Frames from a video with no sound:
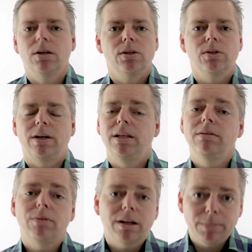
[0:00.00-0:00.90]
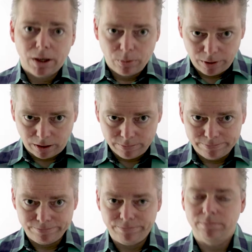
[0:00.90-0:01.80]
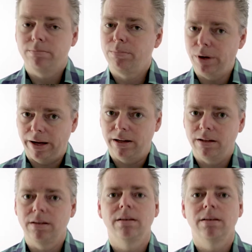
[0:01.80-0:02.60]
So I didn't wreck my career, but